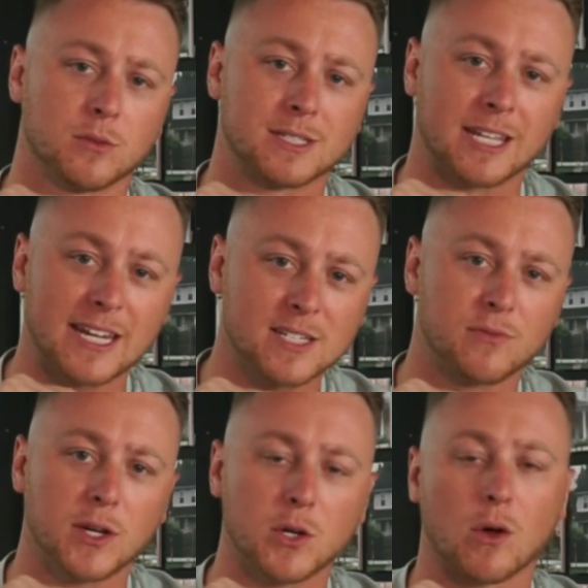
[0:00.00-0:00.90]
in today's
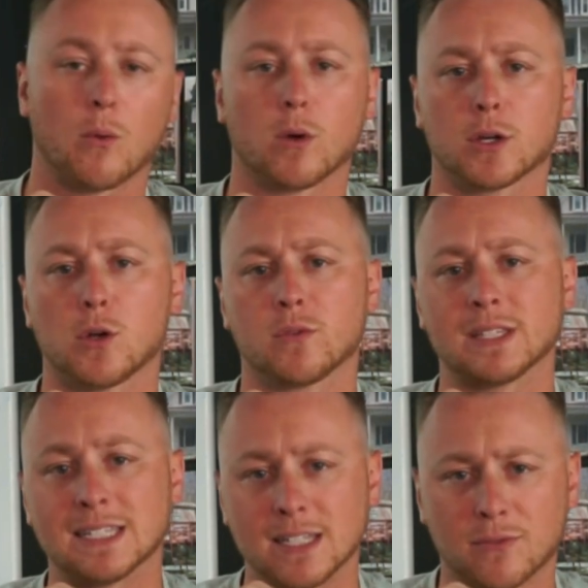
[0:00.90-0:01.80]
video, I want to go over
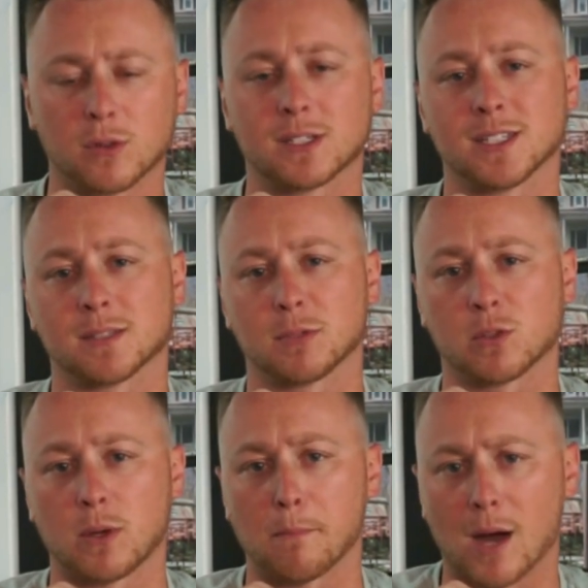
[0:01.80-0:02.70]
the differences
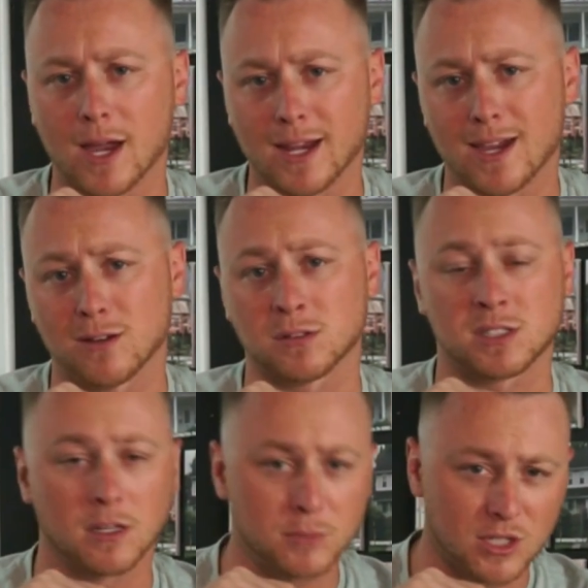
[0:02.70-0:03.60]
between buying a
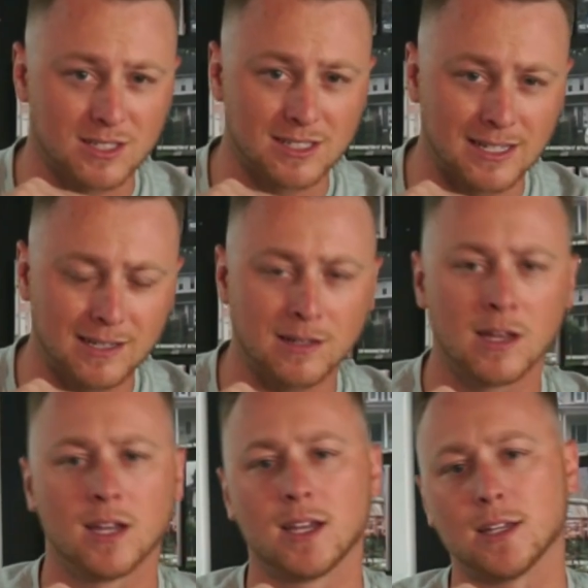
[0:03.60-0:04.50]
house subject to debt
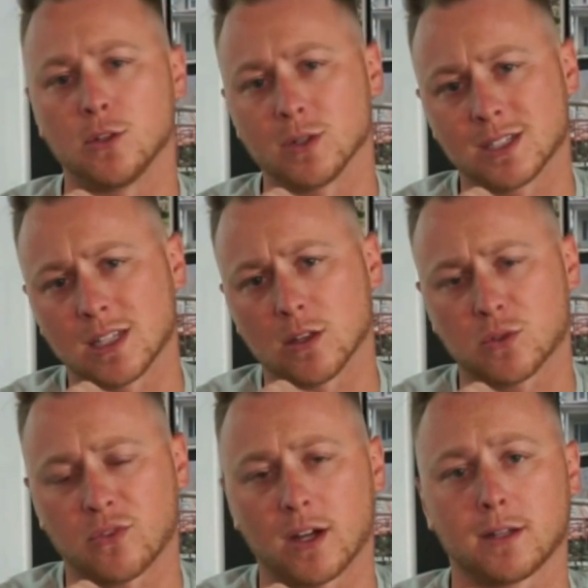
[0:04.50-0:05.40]
and doing
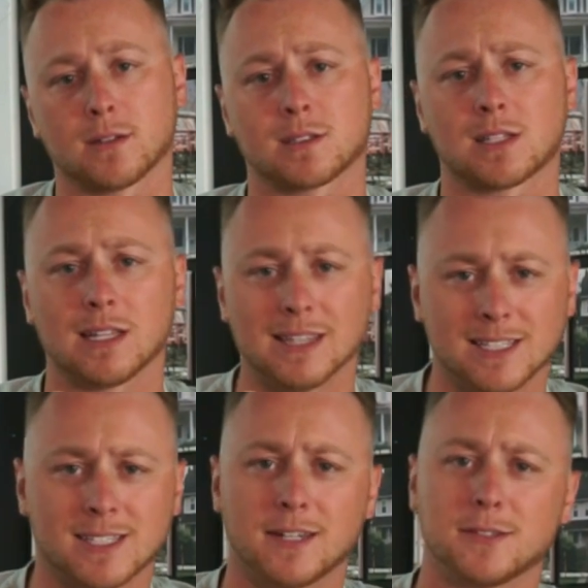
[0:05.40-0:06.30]
seller finance. Let's get